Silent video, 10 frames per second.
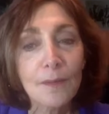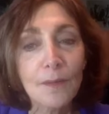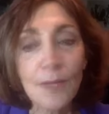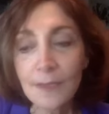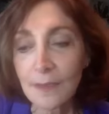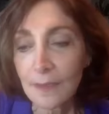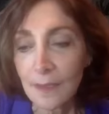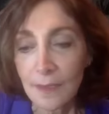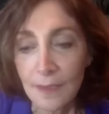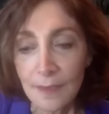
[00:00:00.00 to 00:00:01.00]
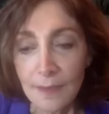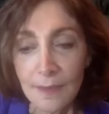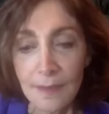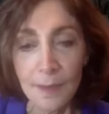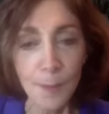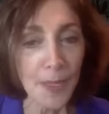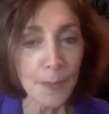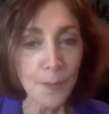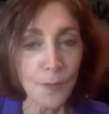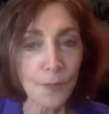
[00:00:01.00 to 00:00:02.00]
Well, the
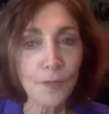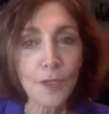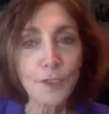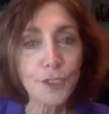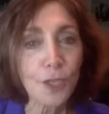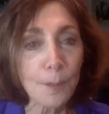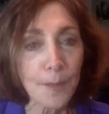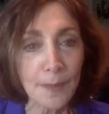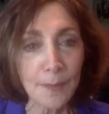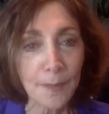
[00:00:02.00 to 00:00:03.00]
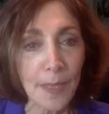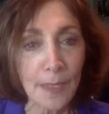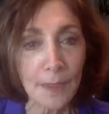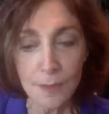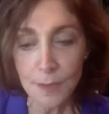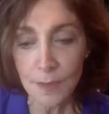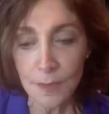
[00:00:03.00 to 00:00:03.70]
paper of our shopping bags